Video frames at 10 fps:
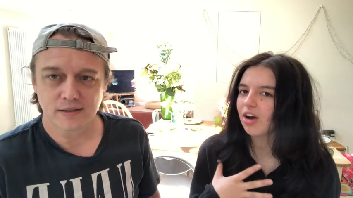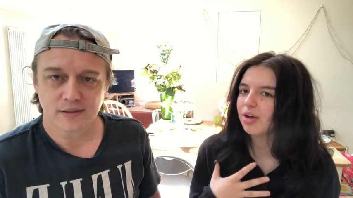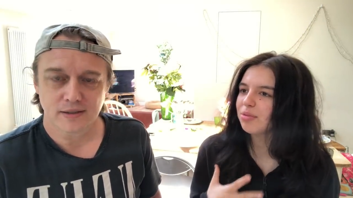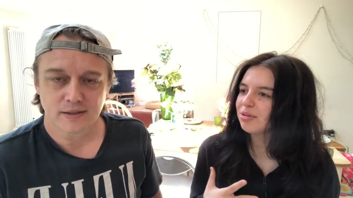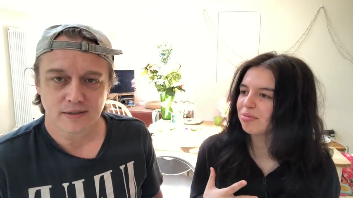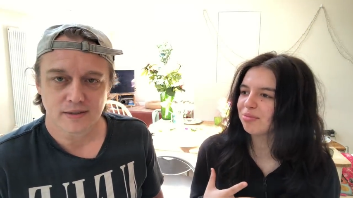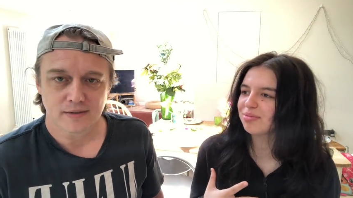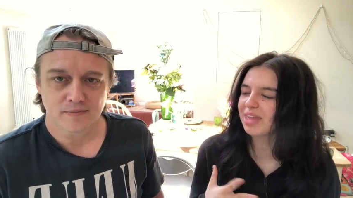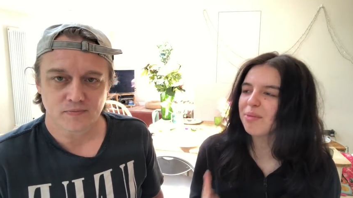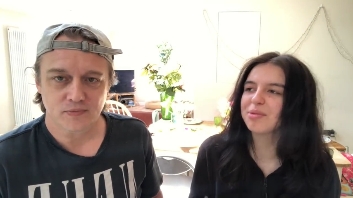Speaker 1: I would.
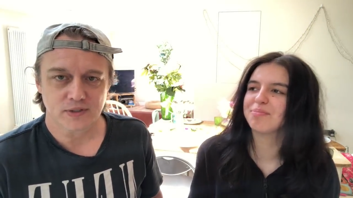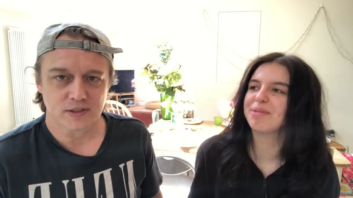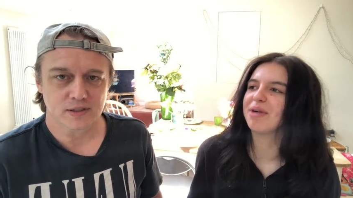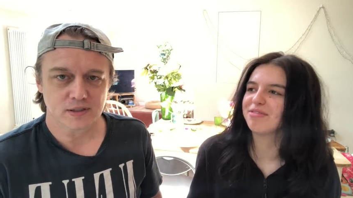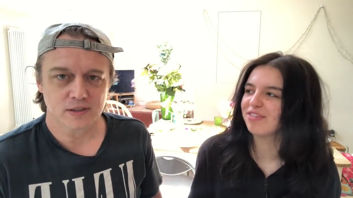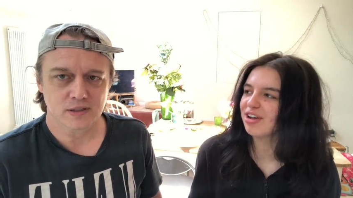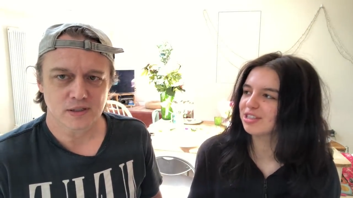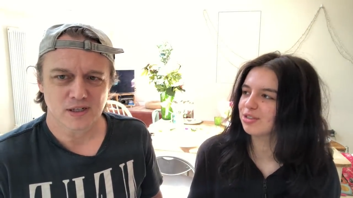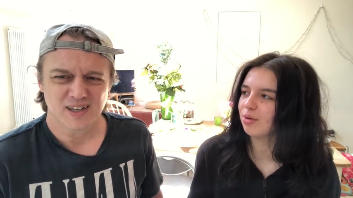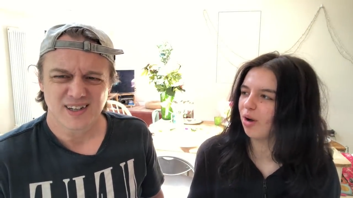That would be my
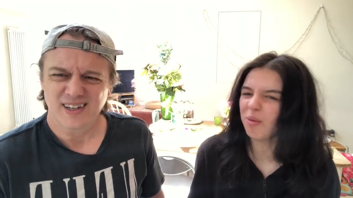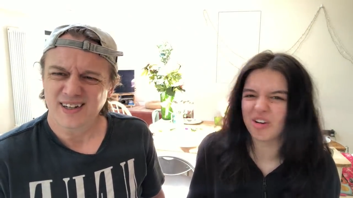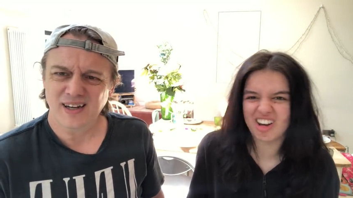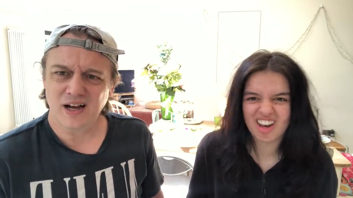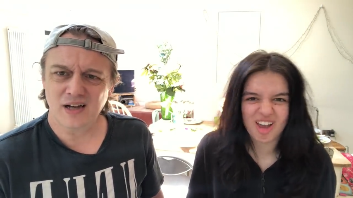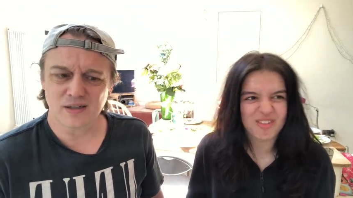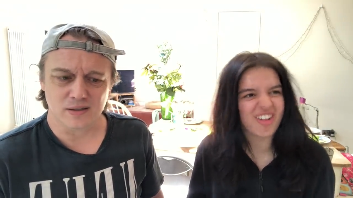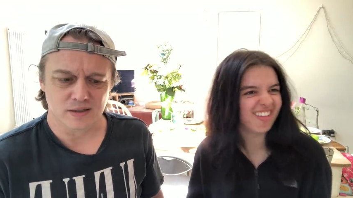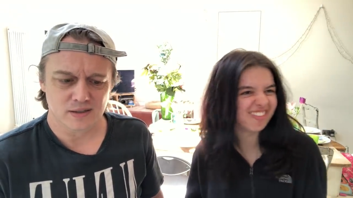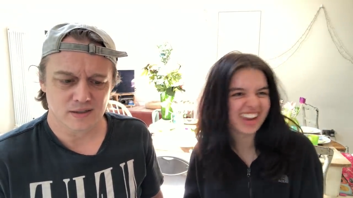first thought. I want to no. know
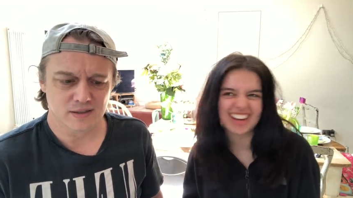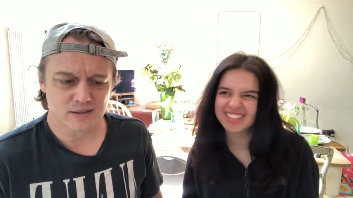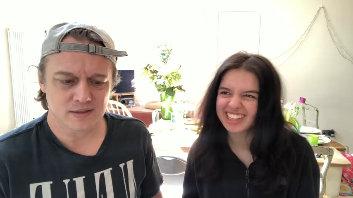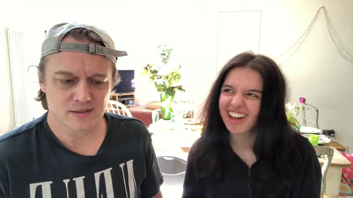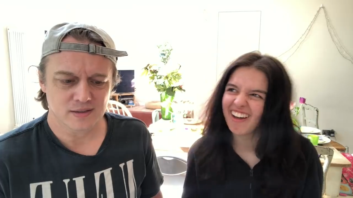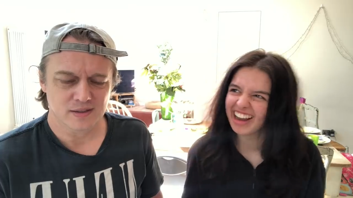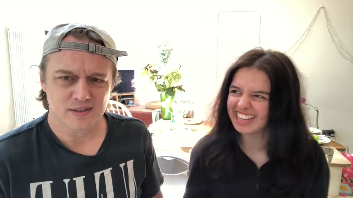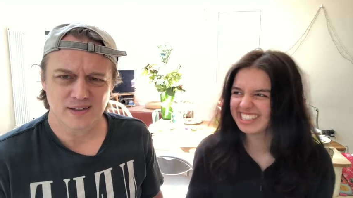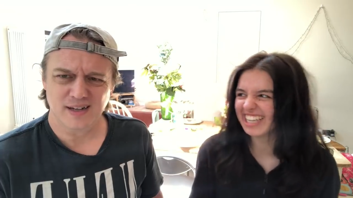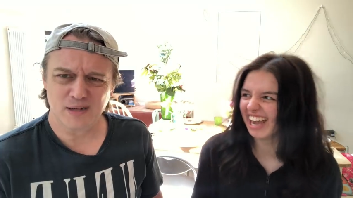what it feels like
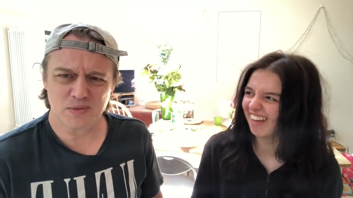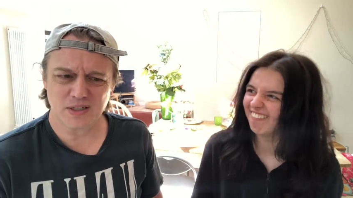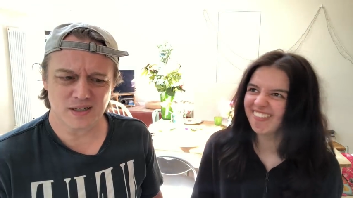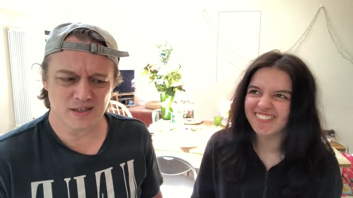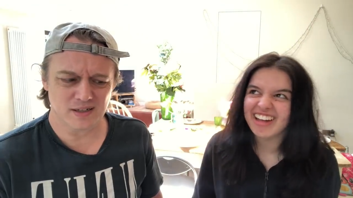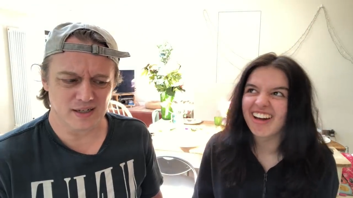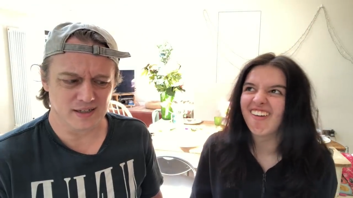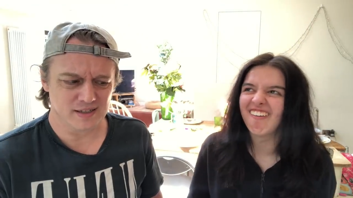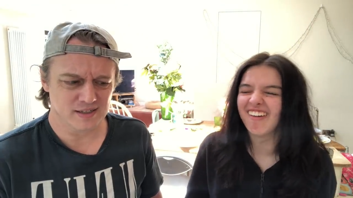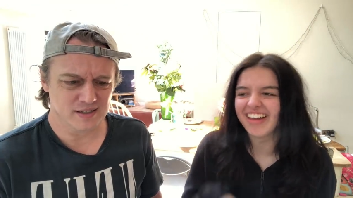to get Absolutely.
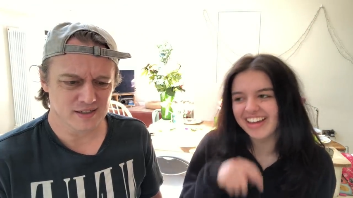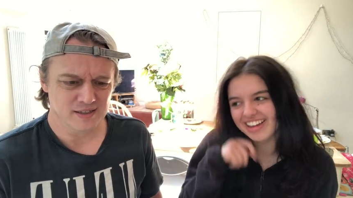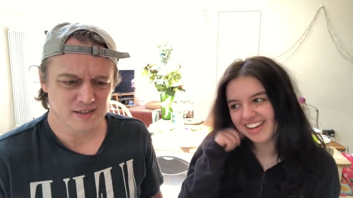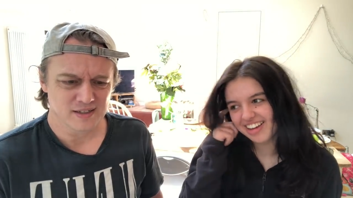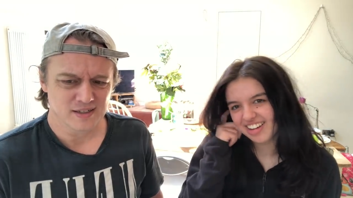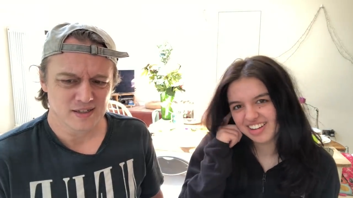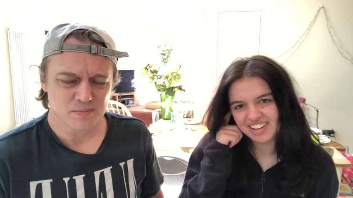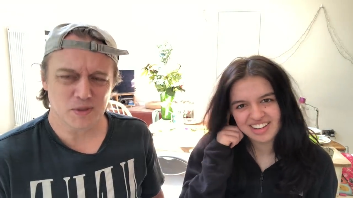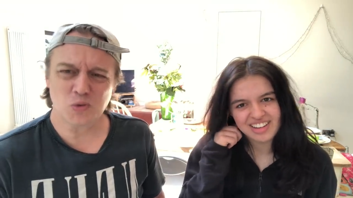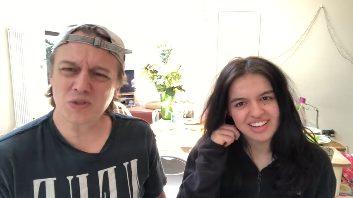off and die.
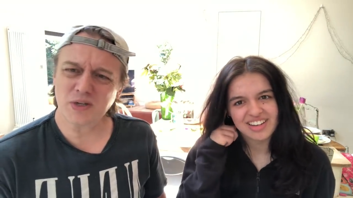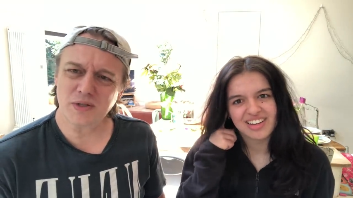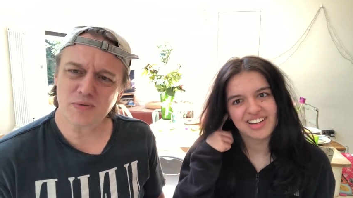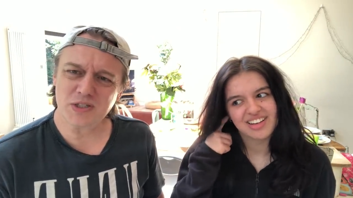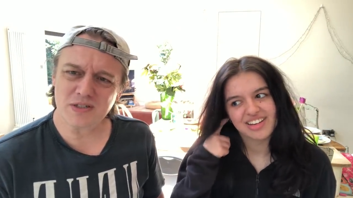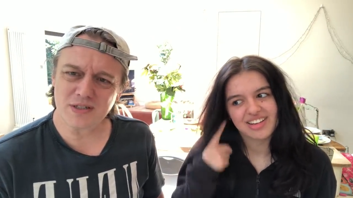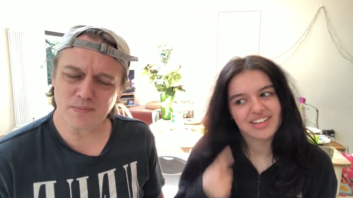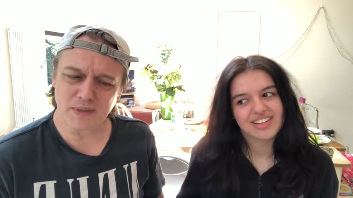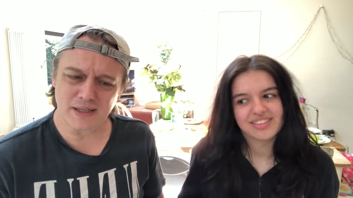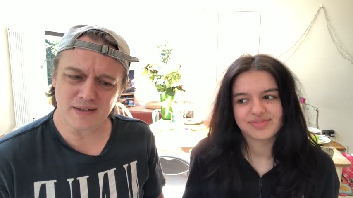
Speaker 2: But also, there was just
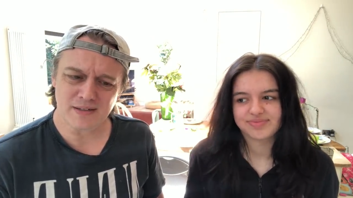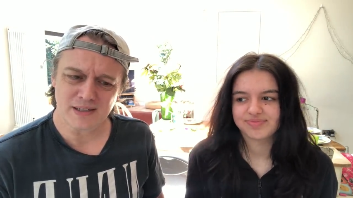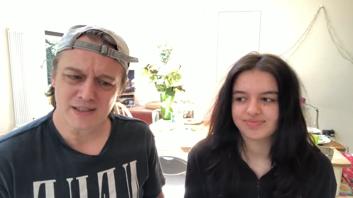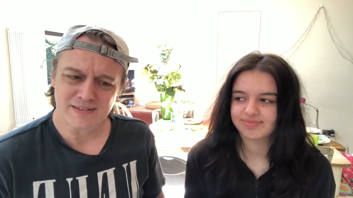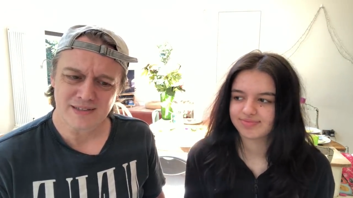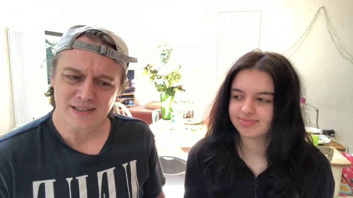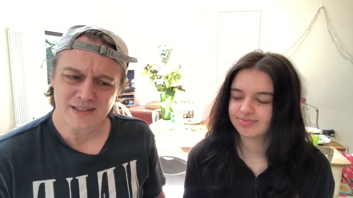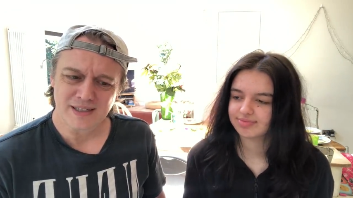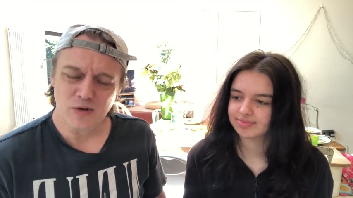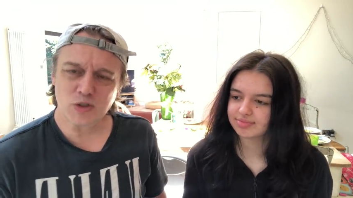something
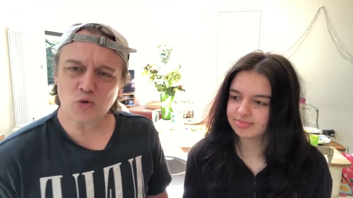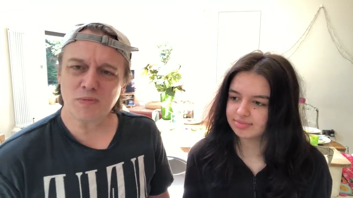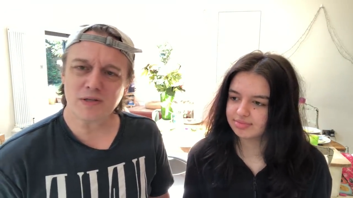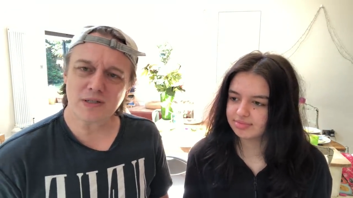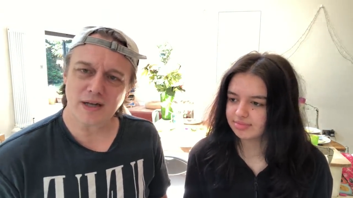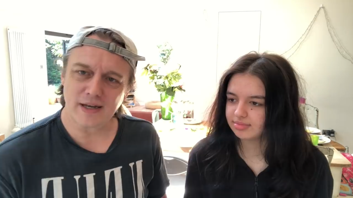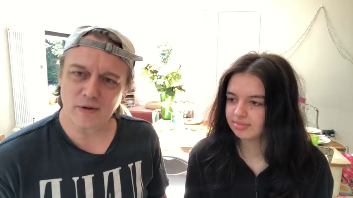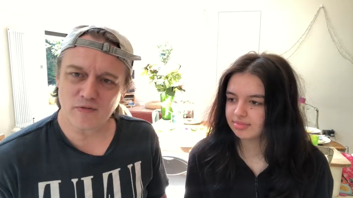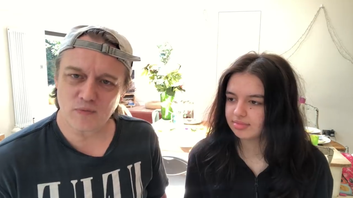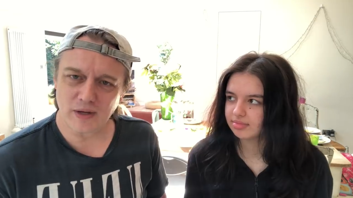it was almost like
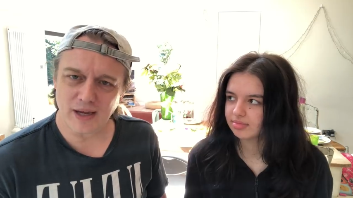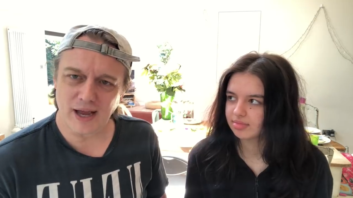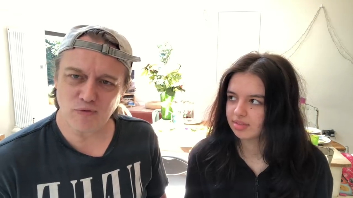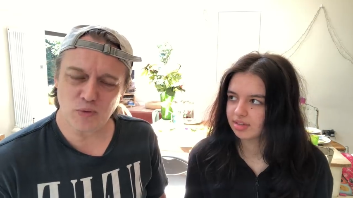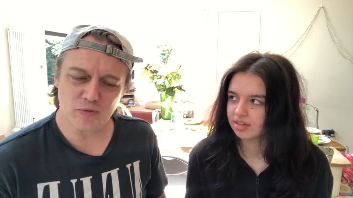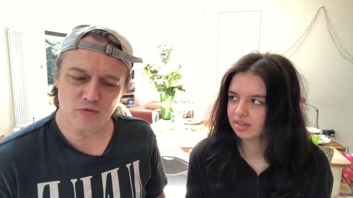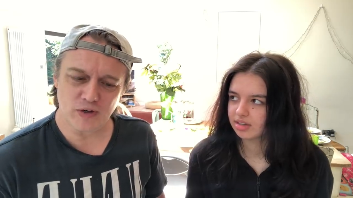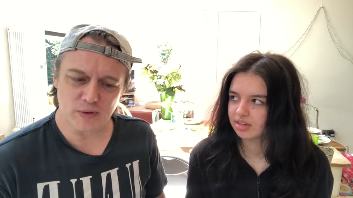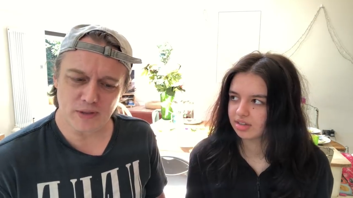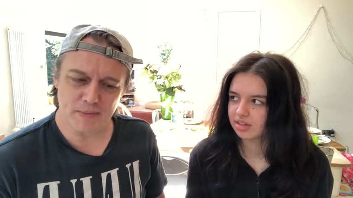everyone
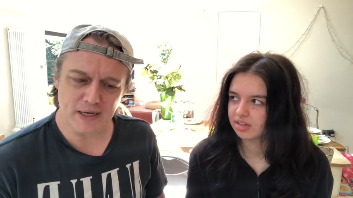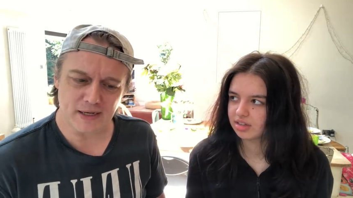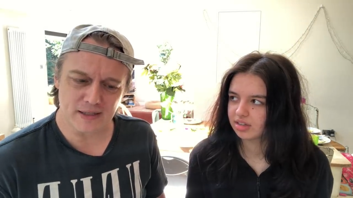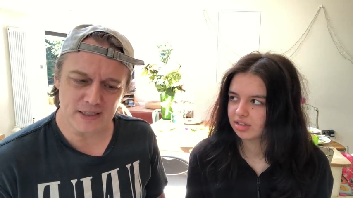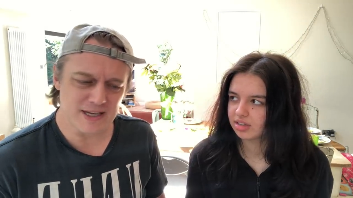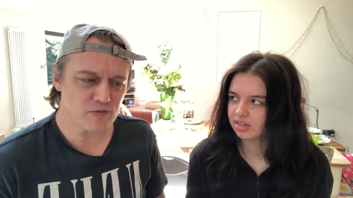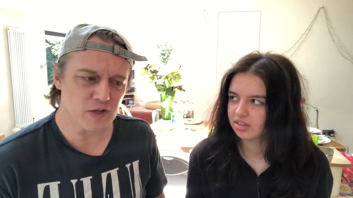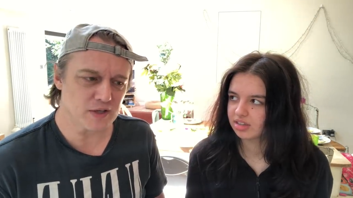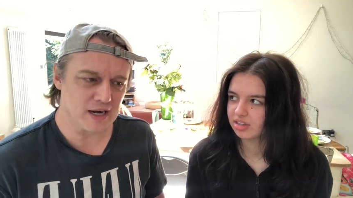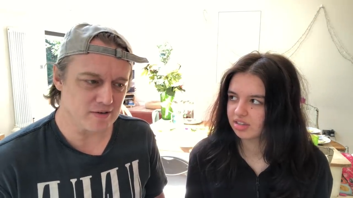felt in the making of this. Every
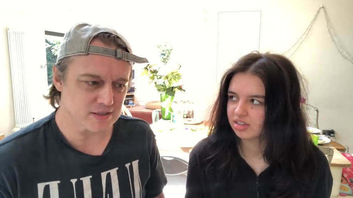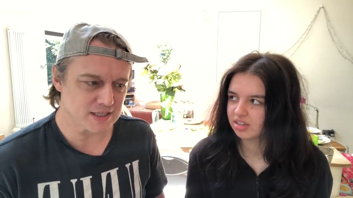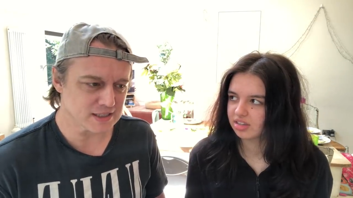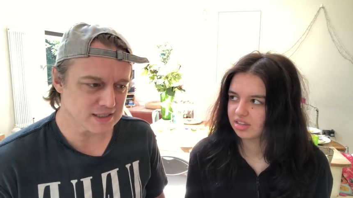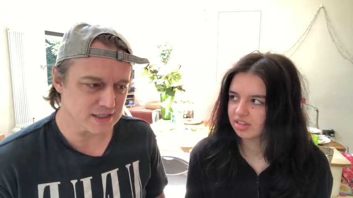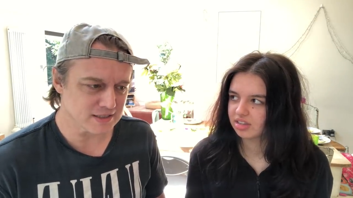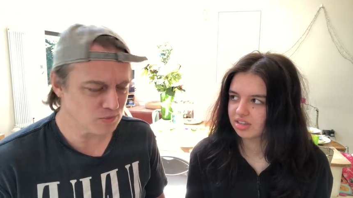other character's had a sex